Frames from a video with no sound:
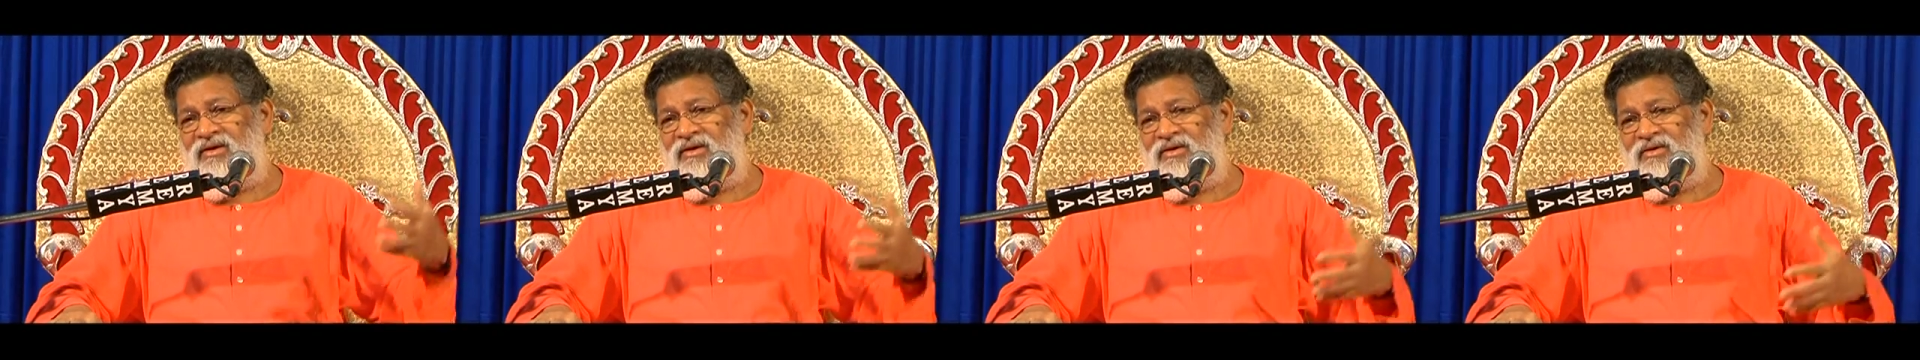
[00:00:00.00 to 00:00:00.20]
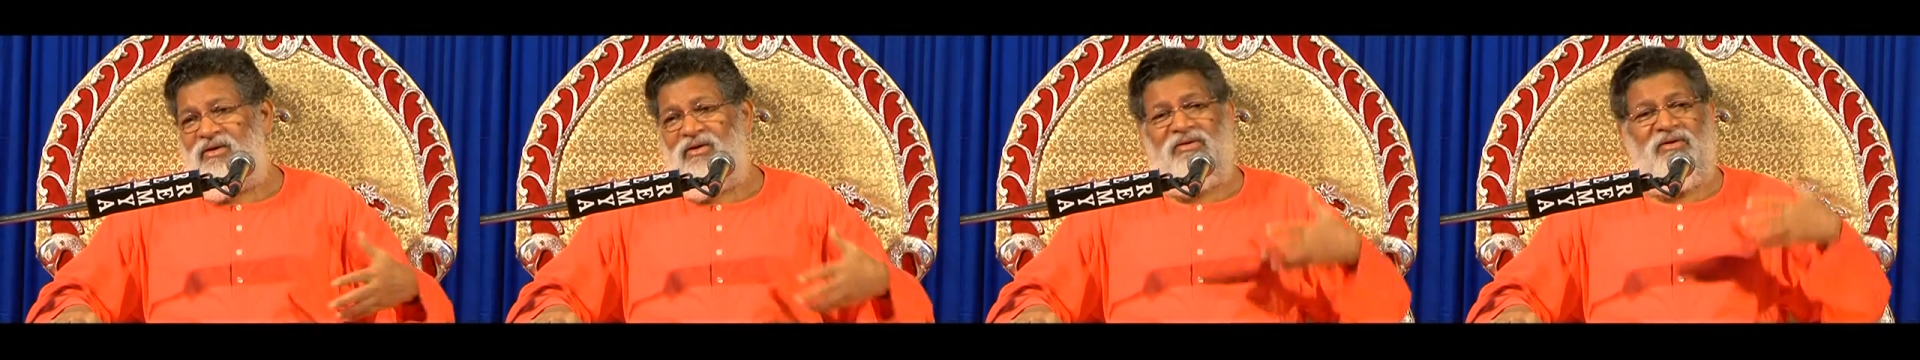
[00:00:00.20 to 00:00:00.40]

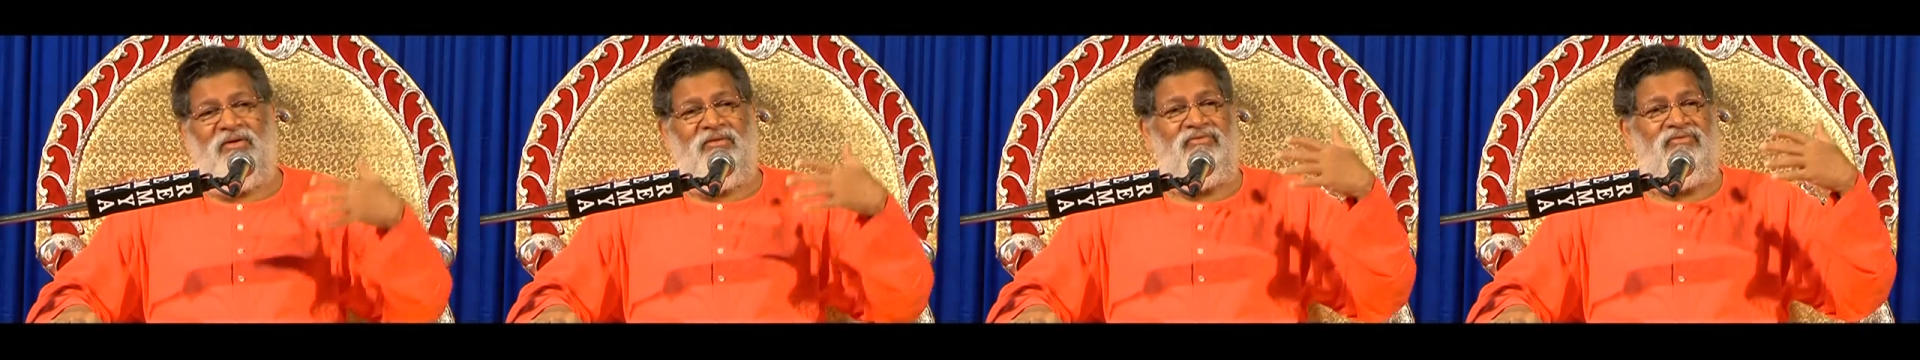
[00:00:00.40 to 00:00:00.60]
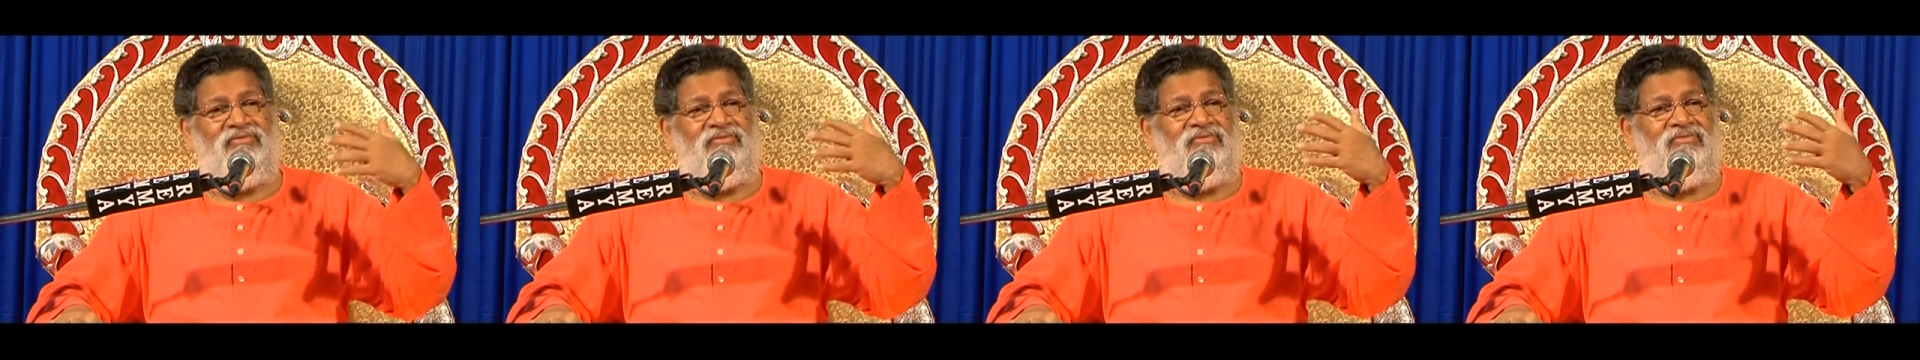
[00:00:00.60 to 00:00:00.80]
a lot
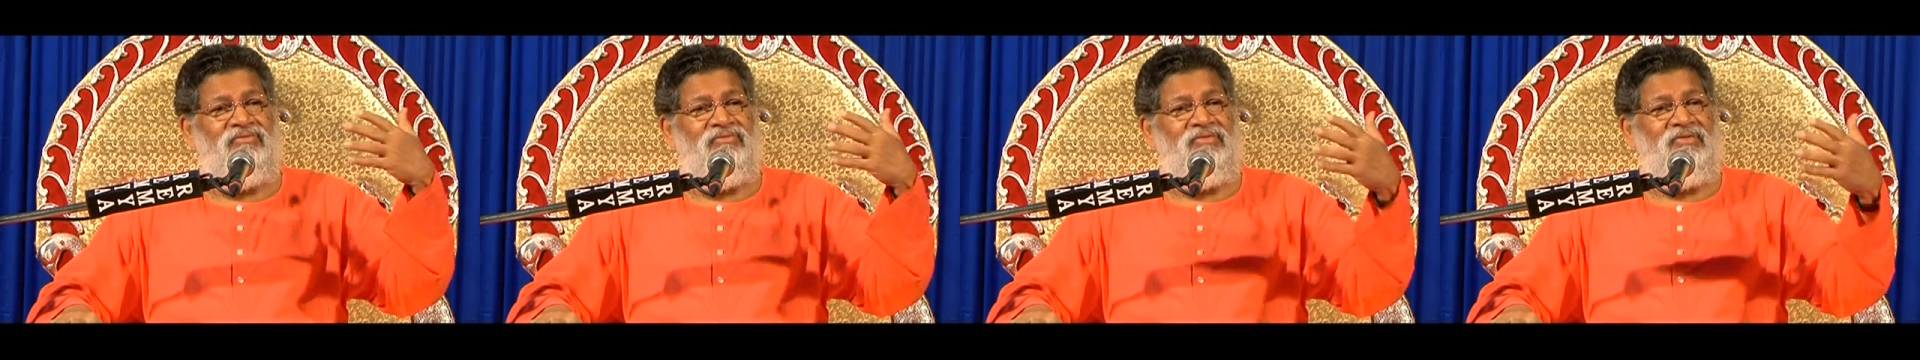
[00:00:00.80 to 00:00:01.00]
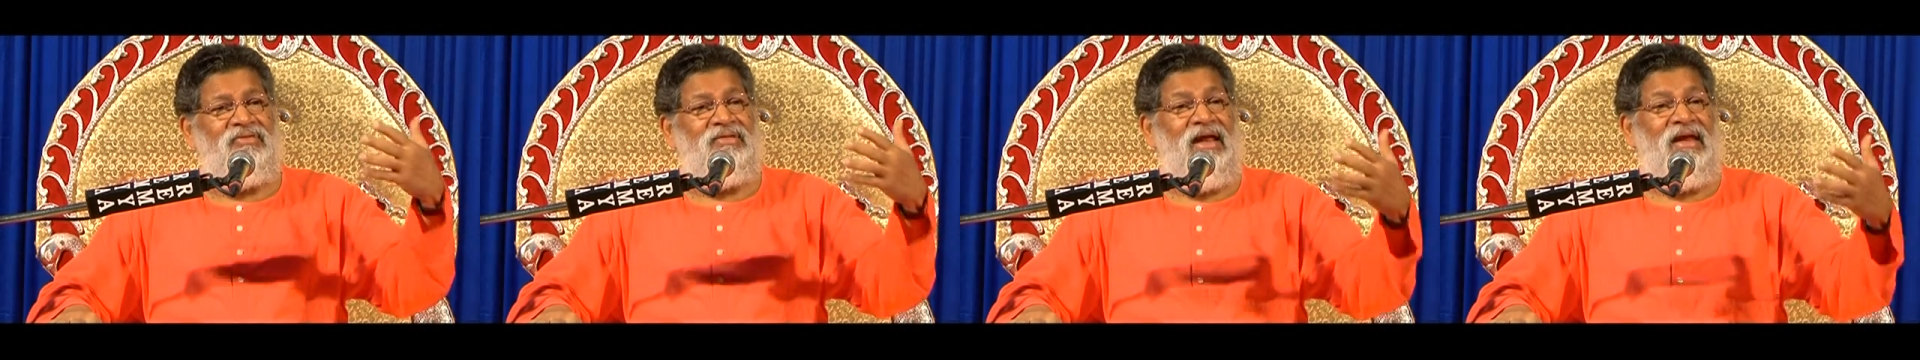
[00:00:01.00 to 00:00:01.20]
of
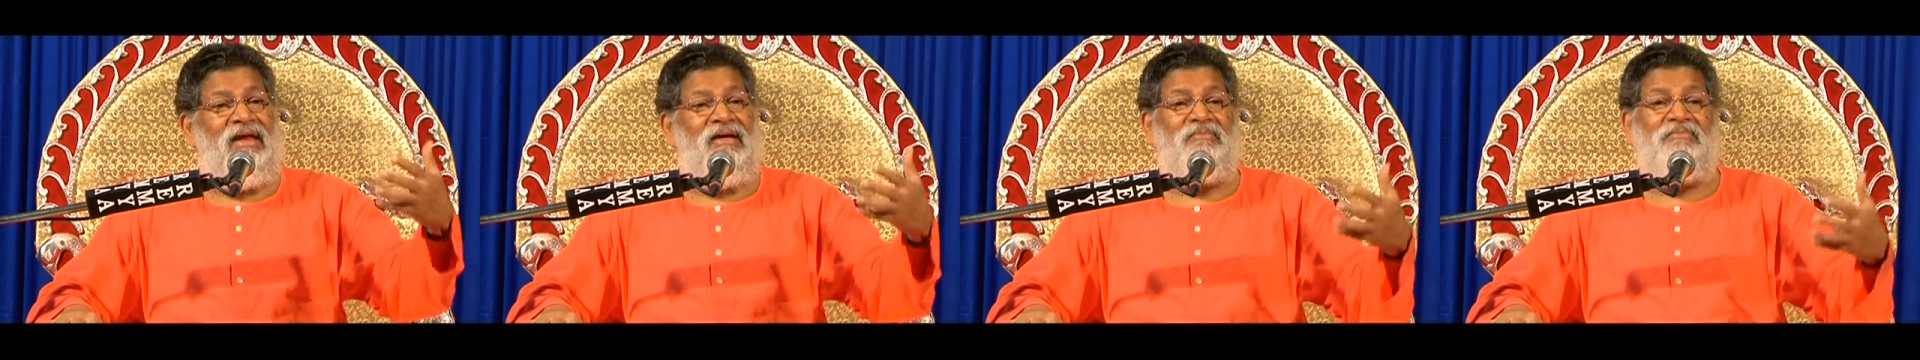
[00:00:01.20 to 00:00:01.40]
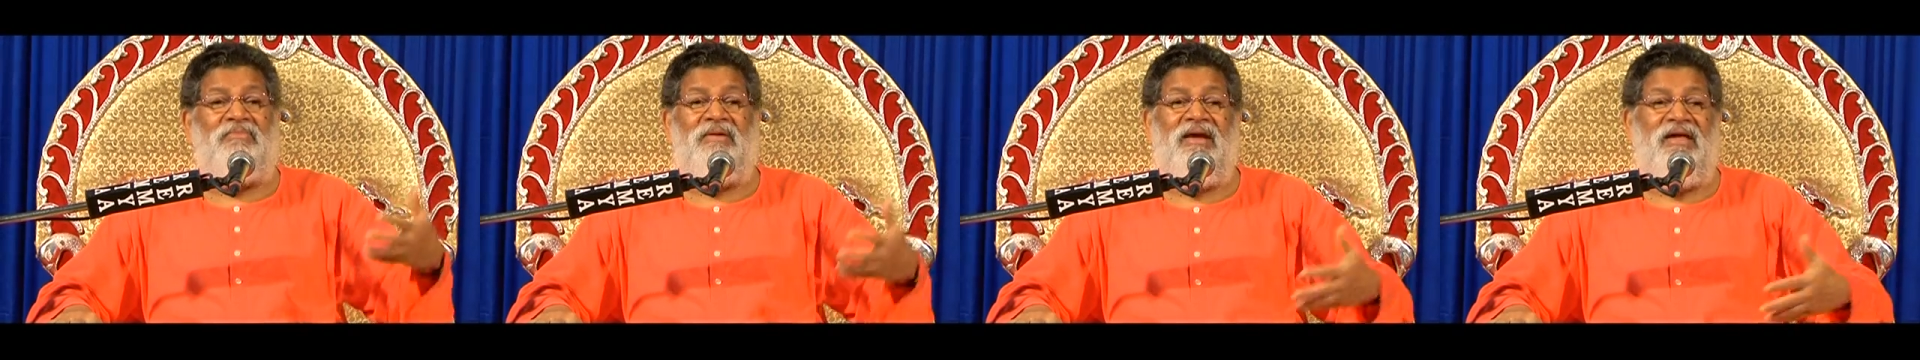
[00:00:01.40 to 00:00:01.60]

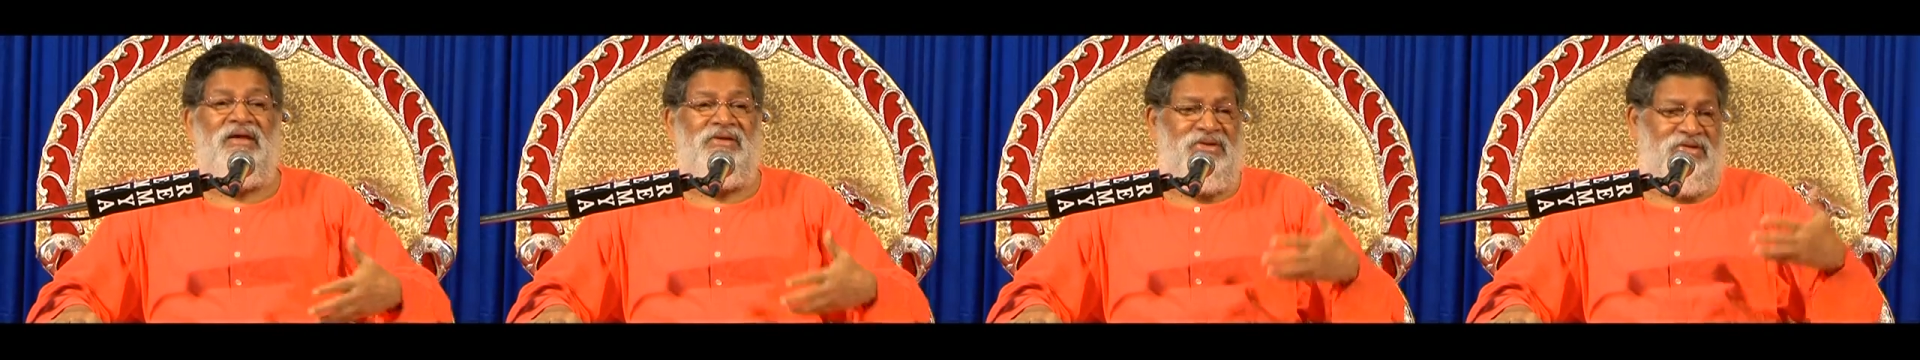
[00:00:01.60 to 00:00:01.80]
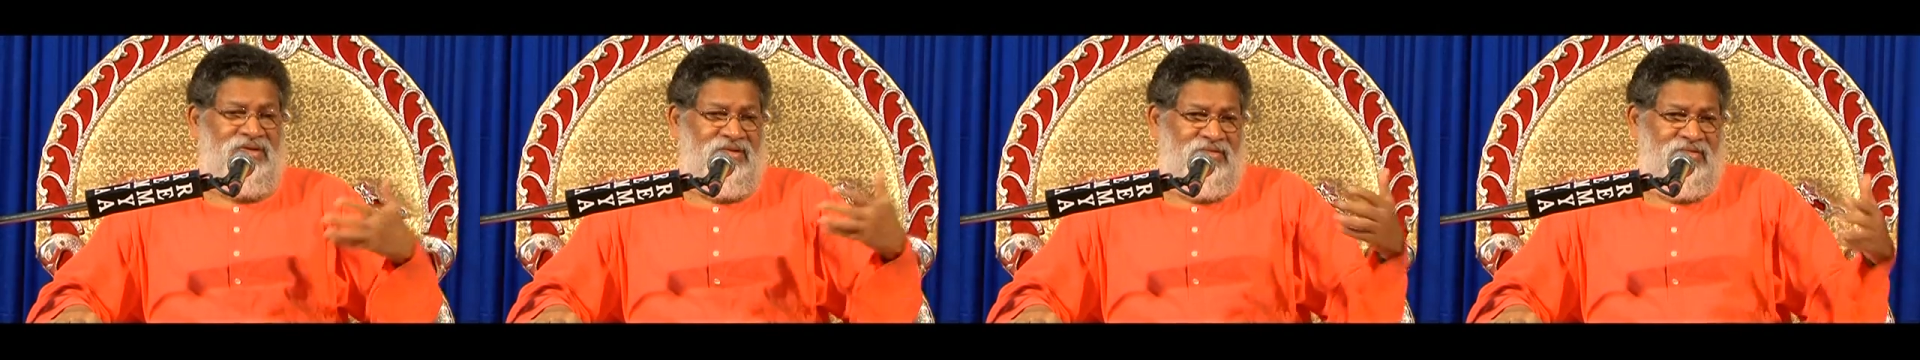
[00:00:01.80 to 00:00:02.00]

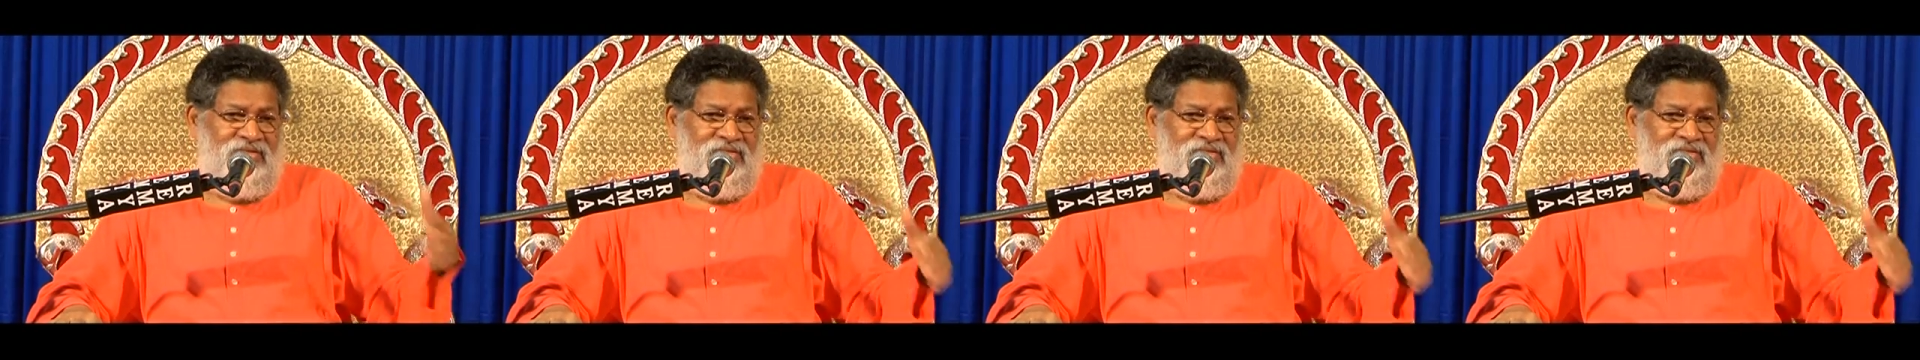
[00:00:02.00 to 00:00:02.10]
celebration.